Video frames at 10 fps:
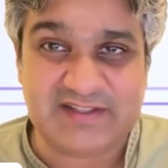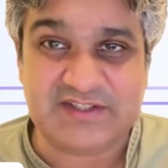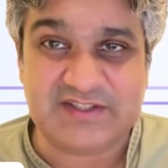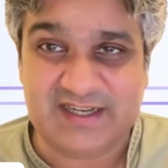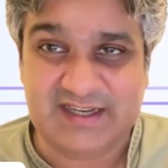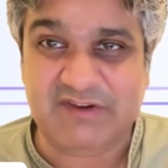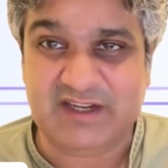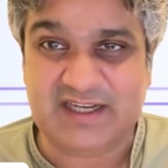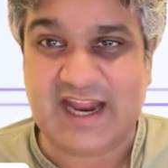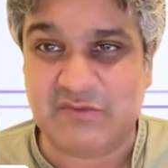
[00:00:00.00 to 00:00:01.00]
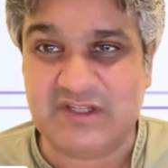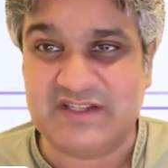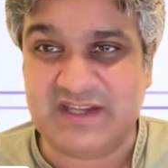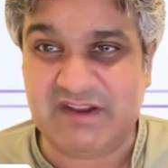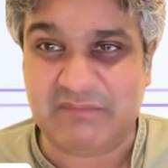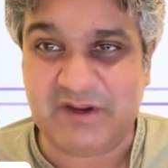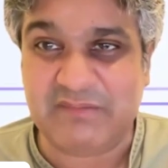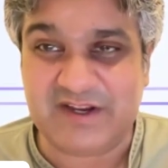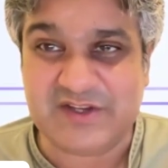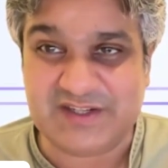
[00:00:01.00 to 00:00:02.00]
that's a significant annual saving
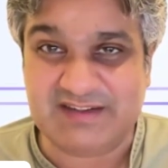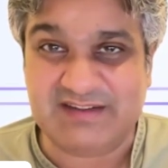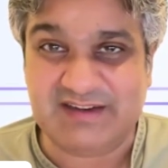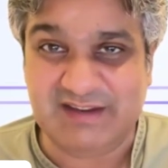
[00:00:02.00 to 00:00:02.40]
per person.